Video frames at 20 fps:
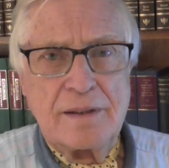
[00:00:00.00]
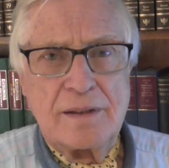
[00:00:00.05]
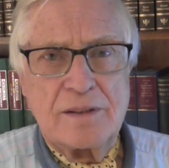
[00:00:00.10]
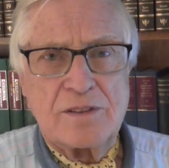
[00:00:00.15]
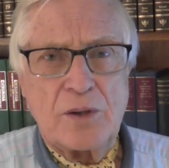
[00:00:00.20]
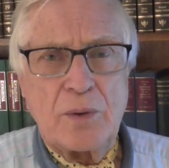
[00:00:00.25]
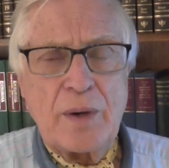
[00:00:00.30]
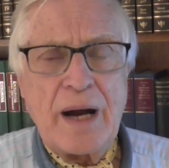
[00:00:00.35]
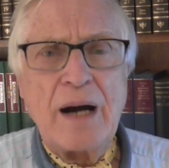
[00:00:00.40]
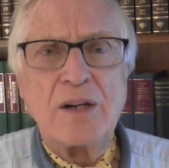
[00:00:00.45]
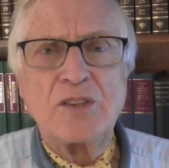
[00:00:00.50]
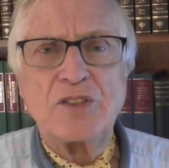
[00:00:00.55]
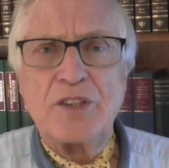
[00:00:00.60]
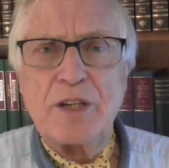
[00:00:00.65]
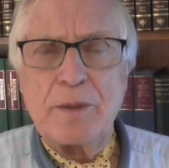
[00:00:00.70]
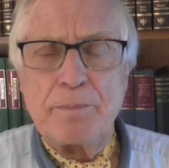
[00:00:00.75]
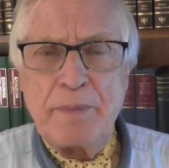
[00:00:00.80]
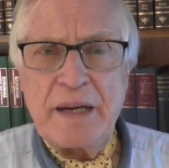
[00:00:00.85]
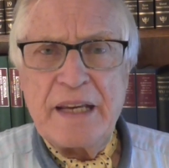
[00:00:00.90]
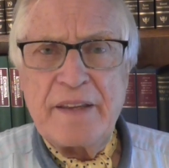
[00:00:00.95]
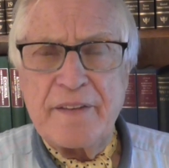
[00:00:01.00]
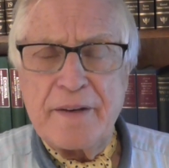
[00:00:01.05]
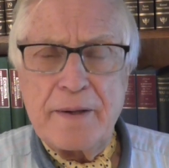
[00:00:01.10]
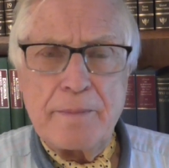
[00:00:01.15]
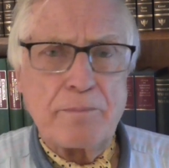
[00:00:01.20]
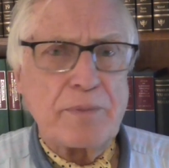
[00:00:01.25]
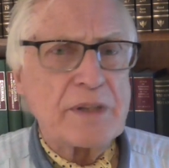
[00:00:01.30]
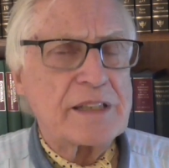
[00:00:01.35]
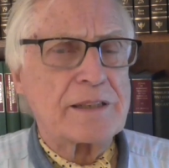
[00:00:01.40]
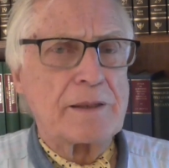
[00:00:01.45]
So how should it be that
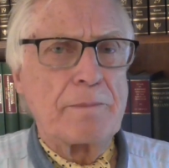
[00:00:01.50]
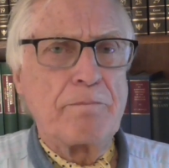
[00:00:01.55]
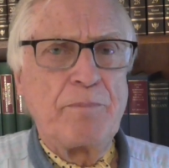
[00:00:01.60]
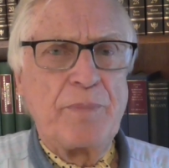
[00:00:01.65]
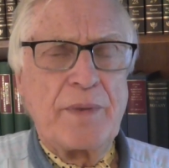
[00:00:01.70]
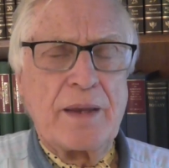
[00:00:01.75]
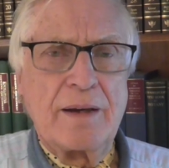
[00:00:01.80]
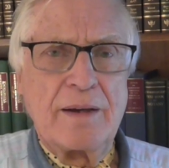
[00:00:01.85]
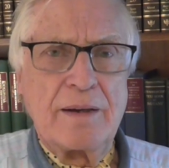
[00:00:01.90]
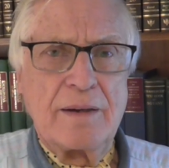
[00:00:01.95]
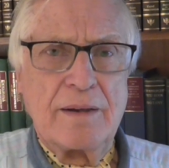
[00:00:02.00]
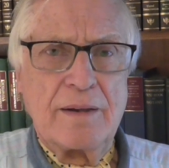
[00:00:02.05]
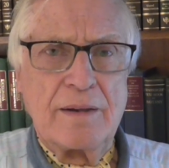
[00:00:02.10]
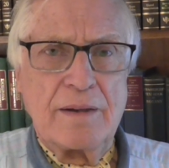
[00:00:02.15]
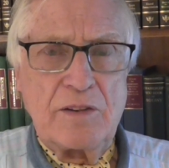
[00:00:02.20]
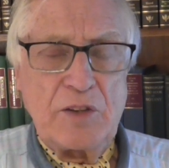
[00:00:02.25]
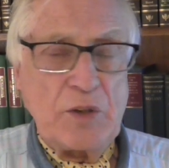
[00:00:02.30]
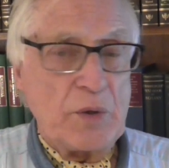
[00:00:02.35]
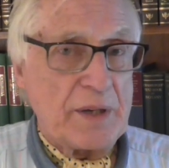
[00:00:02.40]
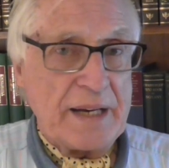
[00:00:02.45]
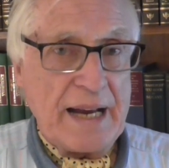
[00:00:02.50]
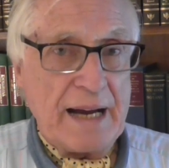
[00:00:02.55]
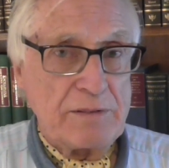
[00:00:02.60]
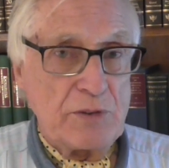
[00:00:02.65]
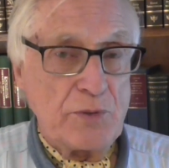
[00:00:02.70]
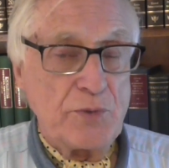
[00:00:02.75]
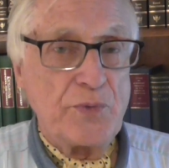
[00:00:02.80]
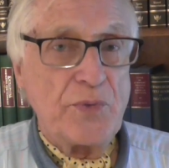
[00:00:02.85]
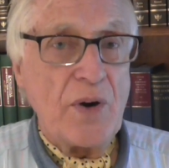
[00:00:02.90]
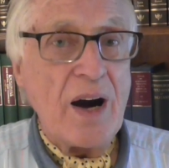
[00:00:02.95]
in Britain you can have
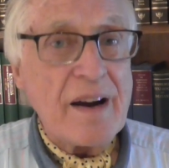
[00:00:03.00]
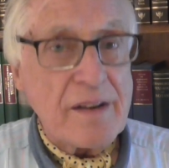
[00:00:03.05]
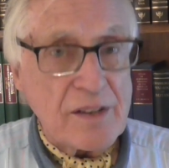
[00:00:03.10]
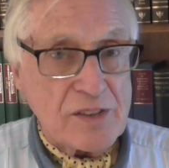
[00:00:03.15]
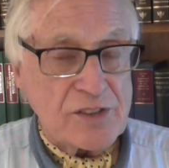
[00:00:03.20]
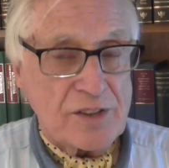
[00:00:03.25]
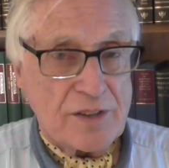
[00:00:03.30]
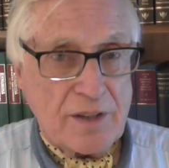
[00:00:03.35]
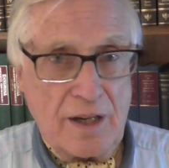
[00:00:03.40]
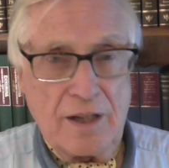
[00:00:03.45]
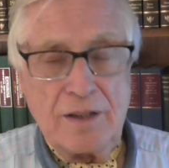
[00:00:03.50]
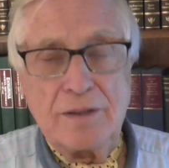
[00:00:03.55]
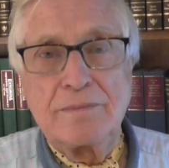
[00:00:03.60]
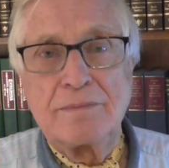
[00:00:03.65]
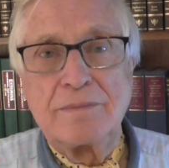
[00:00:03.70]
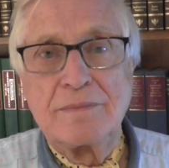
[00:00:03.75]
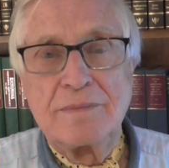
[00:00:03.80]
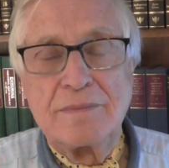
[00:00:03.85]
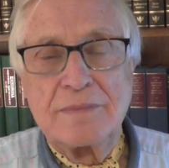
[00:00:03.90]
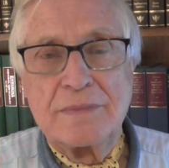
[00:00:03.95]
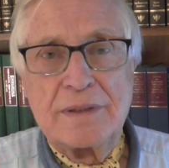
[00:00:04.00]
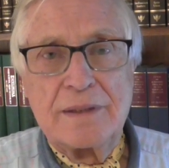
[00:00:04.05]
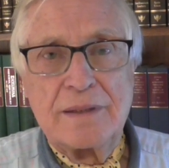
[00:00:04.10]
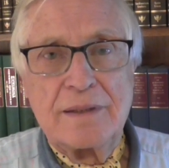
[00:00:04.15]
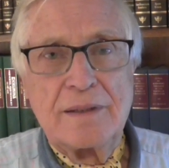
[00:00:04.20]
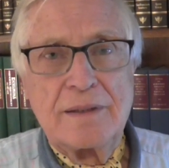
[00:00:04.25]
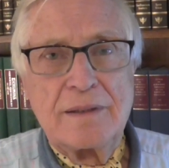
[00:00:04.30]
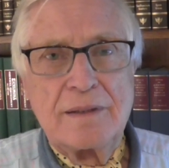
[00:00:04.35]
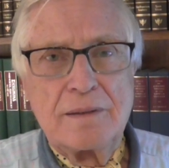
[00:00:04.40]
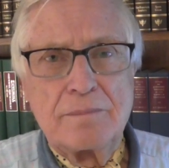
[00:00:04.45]
a virus at home,
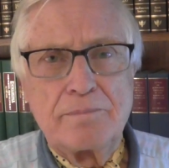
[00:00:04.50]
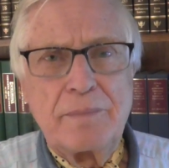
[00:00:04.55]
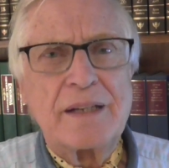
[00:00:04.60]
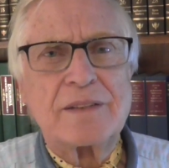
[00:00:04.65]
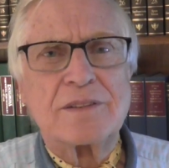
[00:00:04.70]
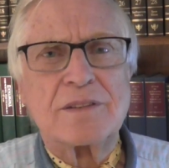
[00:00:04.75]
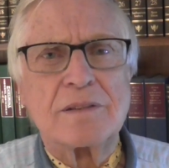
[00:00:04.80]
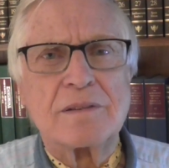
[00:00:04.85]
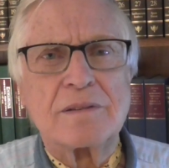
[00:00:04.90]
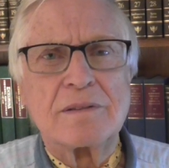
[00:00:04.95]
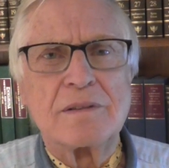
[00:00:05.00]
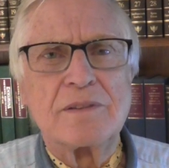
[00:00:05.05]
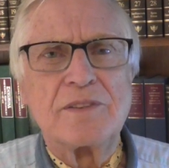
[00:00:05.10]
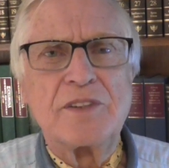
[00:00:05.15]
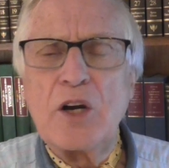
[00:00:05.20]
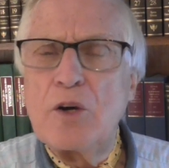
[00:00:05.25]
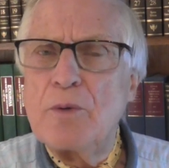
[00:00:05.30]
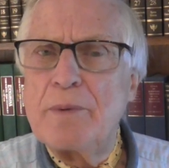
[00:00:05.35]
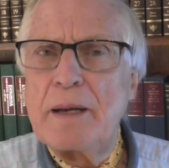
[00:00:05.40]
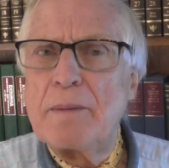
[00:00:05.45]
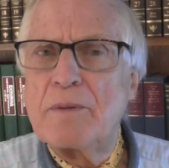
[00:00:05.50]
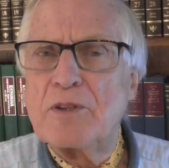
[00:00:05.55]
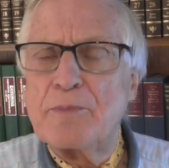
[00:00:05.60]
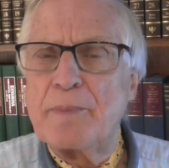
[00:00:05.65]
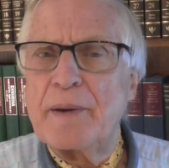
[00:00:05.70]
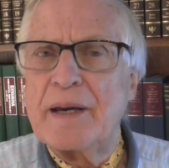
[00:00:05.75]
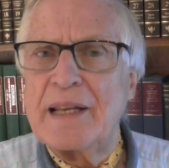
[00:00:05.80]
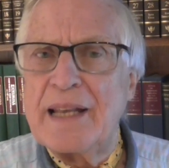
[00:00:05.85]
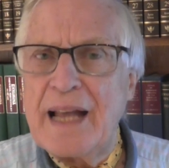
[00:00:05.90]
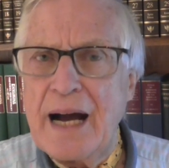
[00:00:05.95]
but nobody must
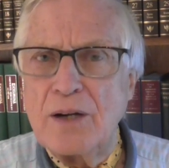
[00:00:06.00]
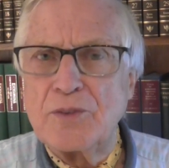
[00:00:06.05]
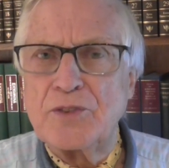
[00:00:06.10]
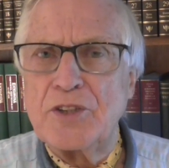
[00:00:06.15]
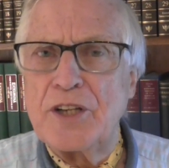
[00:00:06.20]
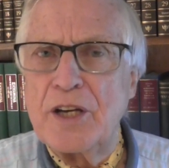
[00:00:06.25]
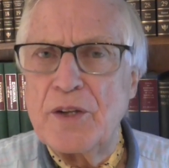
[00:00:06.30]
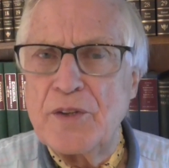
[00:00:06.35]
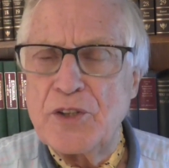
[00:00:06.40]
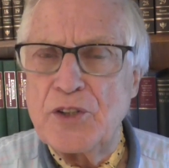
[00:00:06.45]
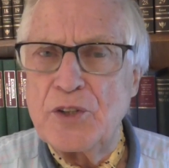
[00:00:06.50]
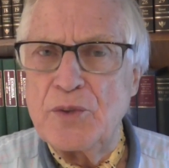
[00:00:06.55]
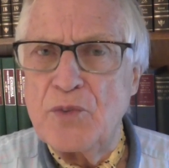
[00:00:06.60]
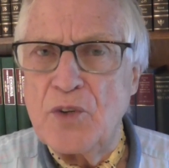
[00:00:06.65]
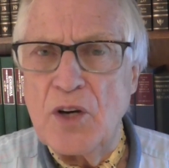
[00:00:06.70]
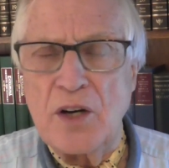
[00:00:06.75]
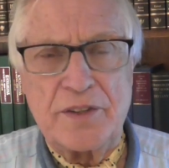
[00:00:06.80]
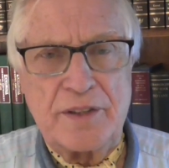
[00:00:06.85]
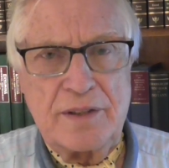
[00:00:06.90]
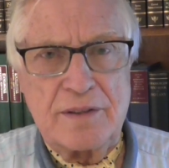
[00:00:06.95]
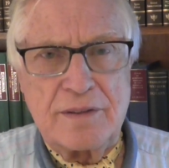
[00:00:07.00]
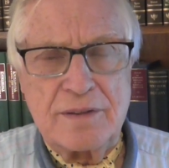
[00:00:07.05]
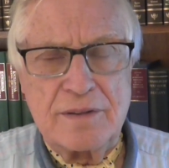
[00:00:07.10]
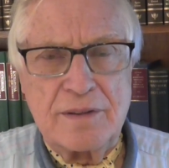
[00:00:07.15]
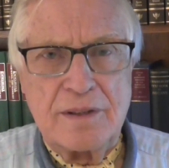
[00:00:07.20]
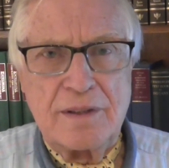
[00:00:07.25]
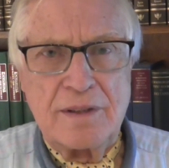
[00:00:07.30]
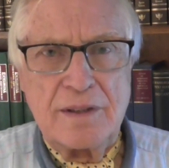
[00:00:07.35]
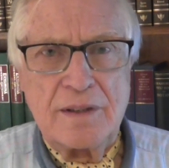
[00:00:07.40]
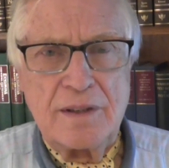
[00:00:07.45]
be allowed to know that you've got it,
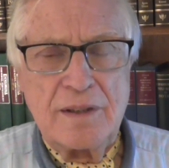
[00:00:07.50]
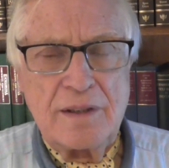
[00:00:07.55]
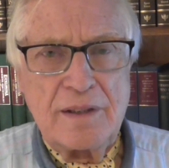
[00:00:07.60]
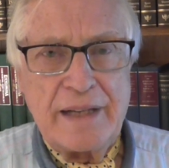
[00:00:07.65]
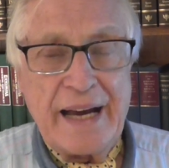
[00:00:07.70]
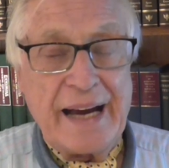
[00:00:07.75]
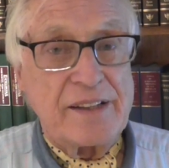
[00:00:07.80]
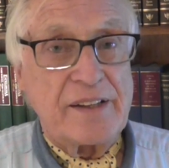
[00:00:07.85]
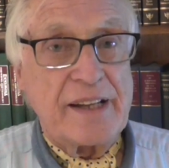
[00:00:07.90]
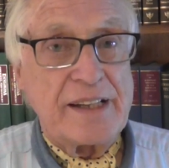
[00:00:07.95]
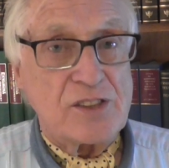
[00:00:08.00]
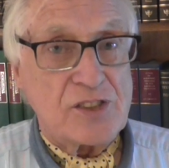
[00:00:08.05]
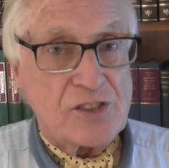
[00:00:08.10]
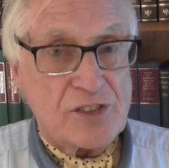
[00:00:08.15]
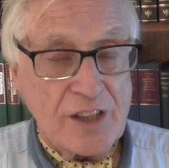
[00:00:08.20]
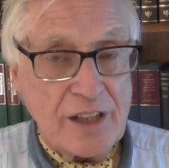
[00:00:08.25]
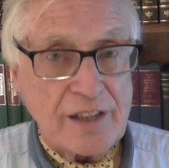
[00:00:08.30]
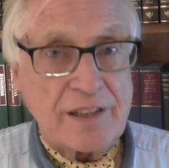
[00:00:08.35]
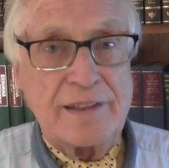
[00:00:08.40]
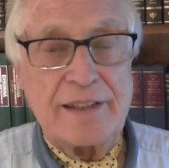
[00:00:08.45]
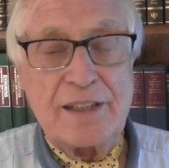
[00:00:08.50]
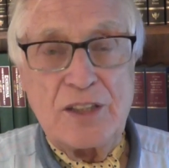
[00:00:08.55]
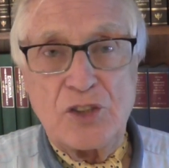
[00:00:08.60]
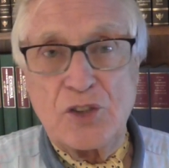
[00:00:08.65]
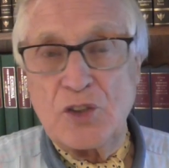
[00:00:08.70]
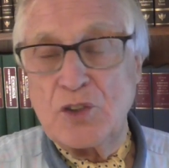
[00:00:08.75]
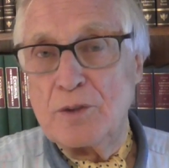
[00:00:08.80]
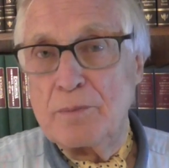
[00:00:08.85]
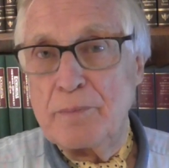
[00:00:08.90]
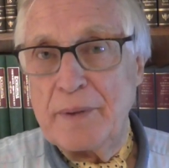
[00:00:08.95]
and they certainly
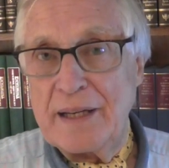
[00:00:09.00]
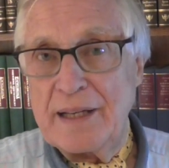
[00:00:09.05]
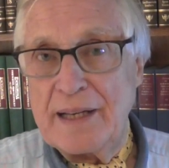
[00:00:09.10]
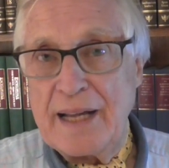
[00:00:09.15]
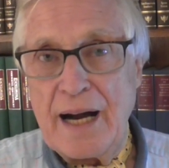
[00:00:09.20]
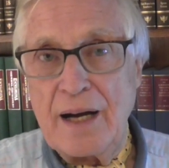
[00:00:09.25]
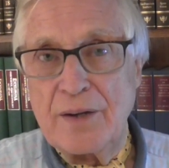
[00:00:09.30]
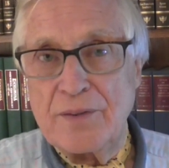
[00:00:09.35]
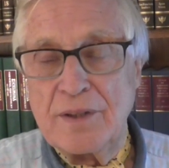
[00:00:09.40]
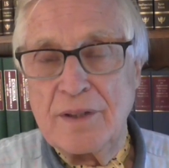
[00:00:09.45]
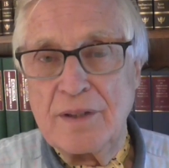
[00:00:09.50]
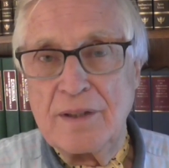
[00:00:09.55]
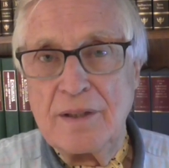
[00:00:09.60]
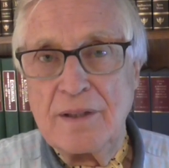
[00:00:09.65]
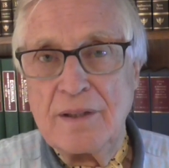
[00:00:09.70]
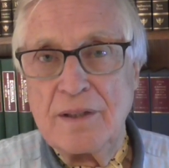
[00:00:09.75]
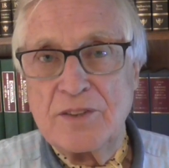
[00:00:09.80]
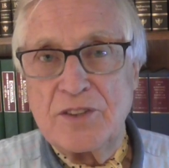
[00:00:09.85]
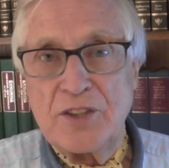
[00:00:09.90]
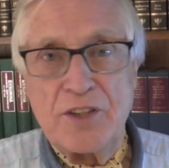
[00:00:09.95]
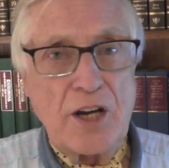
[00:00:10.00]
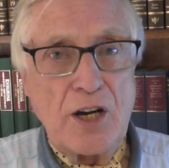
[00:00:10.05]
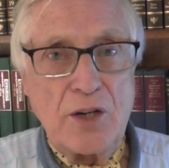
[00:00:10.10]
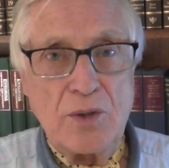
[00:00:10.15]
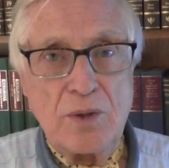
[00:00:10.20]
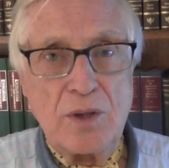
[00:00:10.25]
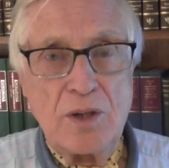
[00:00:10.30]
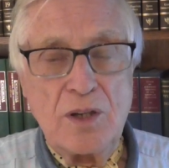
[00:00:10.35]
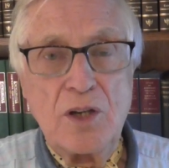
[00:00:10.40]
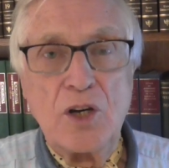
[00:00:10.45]
shouldn't be allowed to
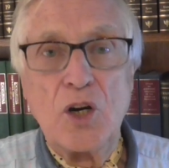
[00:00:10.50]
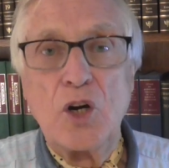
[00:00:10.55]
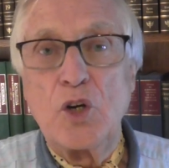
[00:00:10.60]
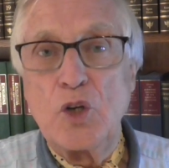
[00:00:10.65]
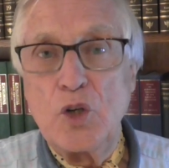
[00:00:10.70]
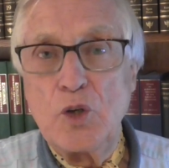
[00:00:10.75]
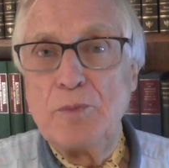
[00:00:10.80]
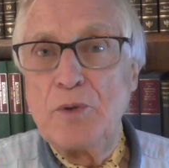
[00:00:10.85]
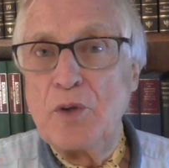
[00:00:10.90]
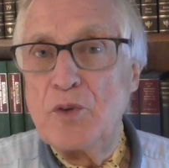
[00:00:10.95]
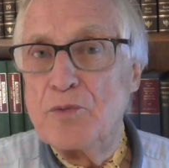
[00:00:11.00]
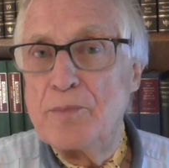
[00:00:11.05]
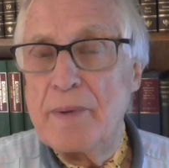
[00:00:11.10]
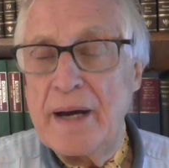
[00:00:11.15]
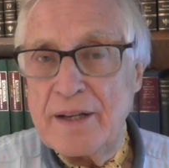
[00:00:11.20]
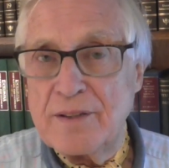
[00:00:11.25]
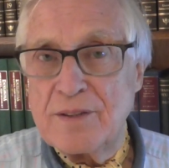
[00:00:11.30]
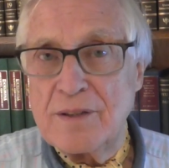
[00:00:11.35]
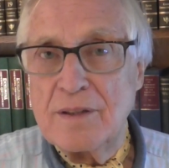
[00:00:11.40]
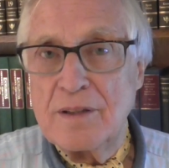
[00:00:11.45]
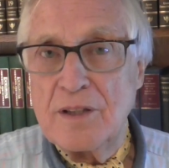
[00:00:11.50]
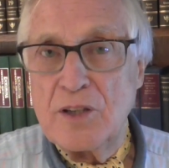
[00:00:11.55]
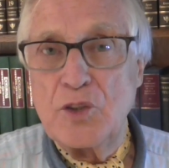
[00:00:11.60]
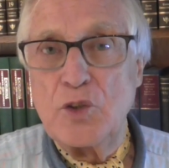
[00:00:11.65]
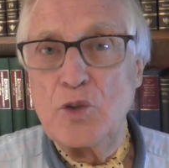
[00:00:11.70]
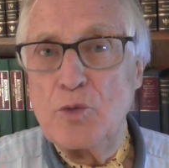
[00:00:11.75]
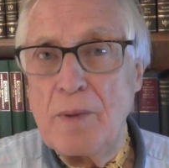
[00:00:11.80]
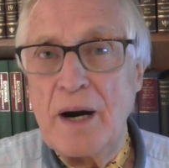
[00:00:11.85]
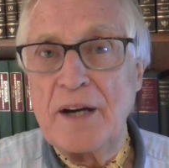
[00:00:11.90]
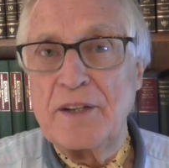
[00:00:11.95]
know whom you've met and
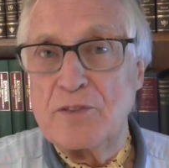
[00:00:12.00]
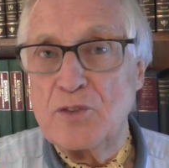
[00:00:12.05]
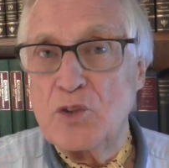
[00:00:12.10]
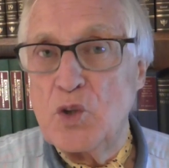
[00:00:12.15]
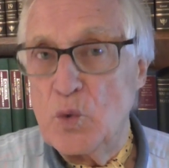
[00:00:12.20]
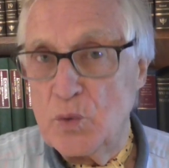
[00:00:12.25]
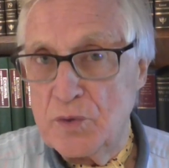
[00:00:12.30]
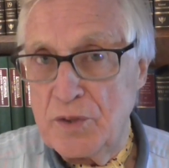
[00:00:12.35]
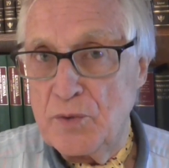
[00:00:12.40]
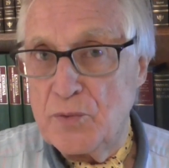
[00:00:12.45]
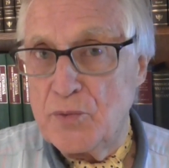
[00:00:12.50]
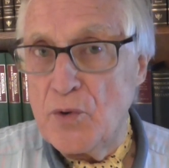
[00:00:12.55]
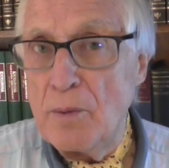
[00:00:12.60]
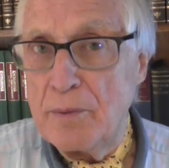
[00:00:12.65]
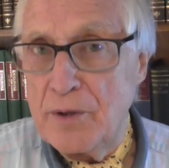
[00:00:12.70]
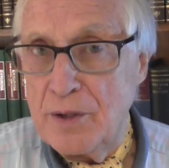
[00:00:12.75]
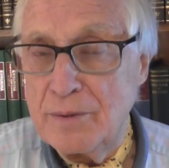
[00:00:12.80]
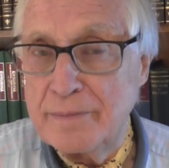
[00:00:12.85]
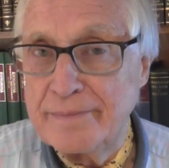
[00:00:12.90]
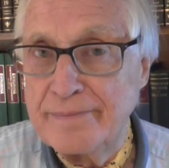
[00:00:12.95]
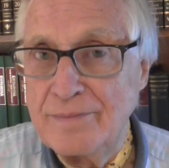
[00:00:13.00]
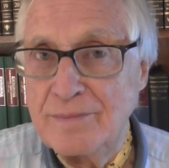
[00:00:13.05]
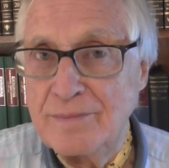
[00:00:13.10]
who might have caught it from you?